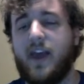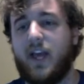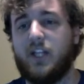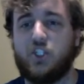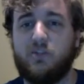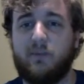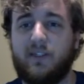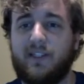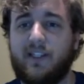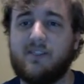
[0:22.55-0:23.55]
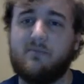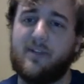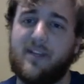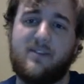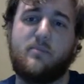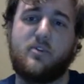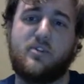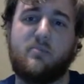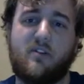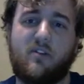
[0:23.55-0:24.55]
and she doesn't believe this
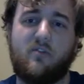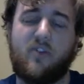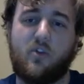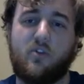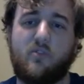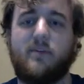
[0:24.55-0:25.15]
person to be her father,